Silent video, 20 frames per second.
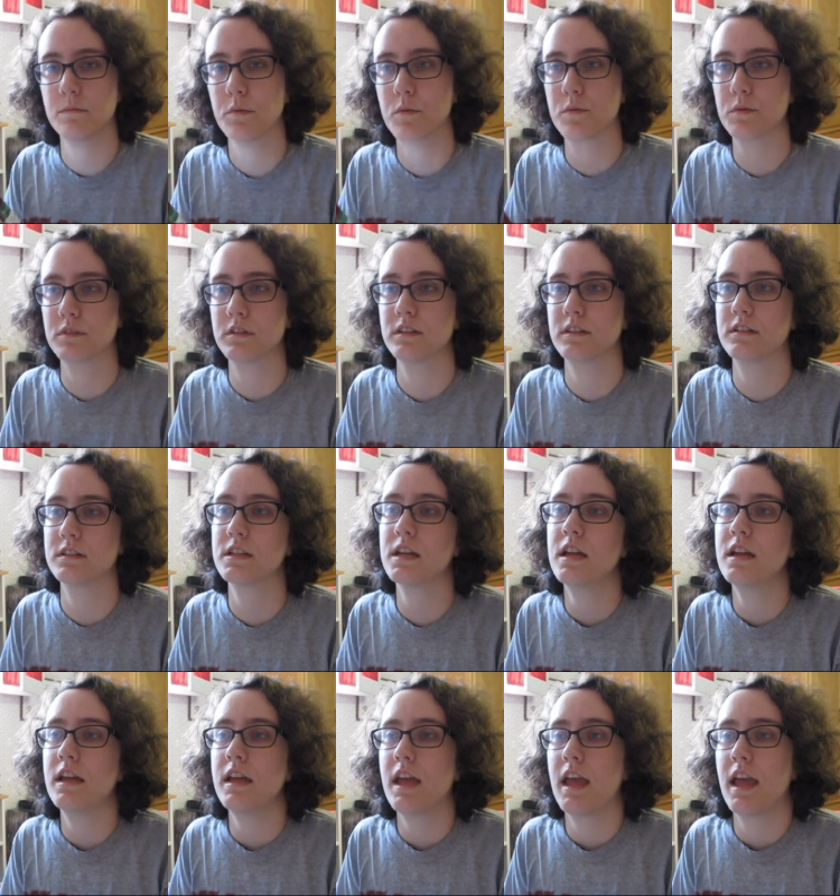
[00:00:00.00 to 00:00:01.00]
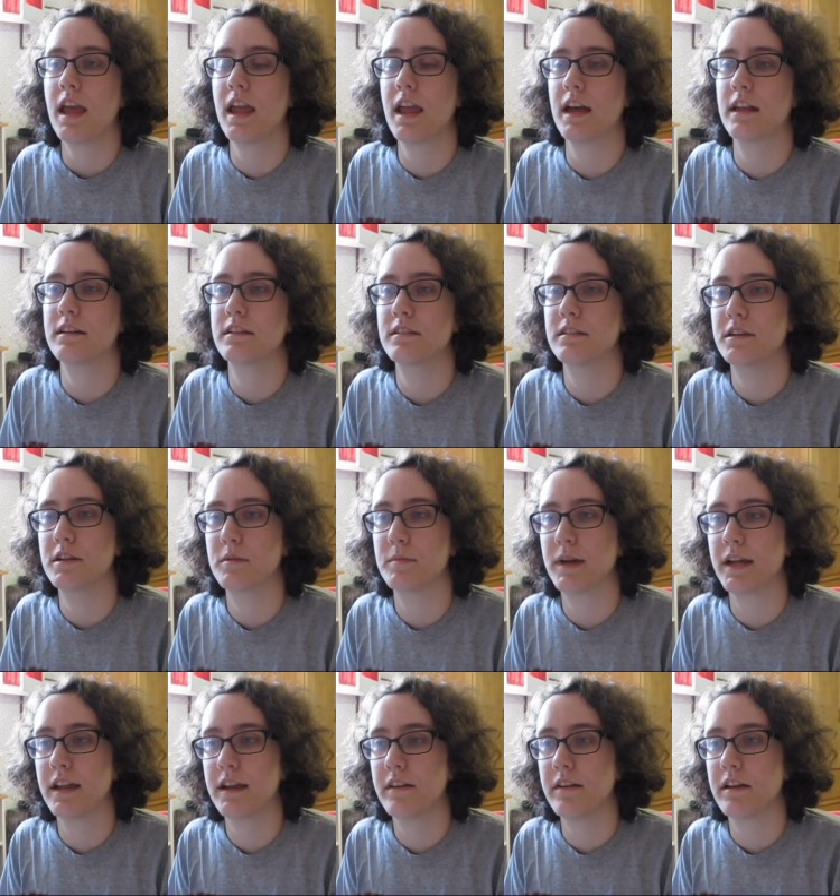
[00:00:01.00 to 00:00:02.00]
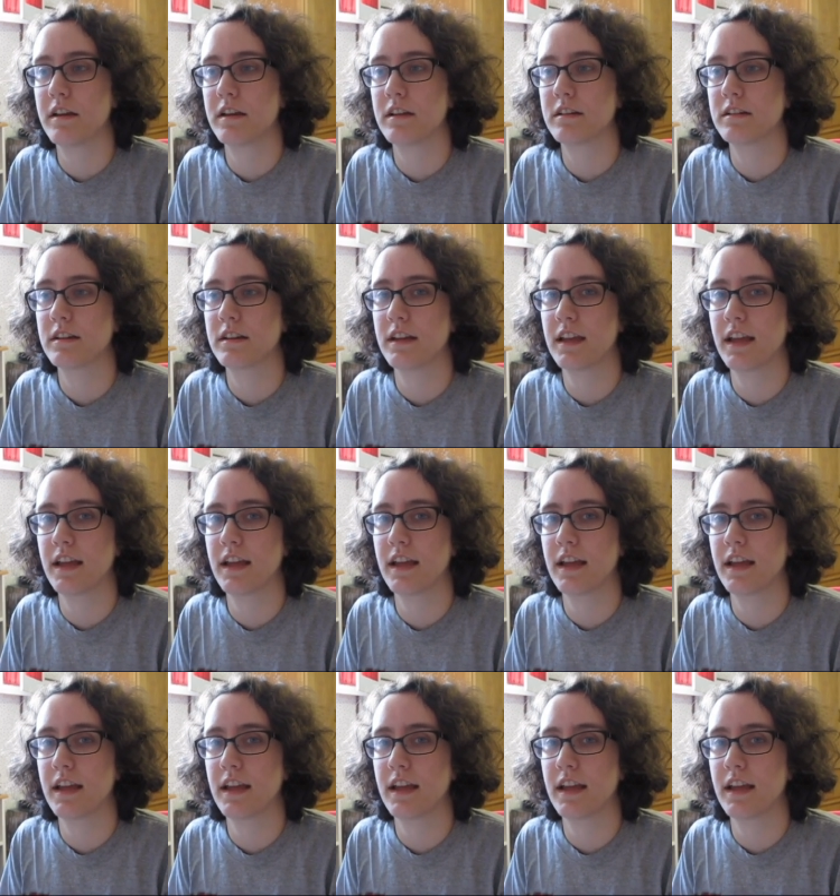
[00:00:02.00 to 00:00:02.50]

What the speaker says: Portland and the nearby area,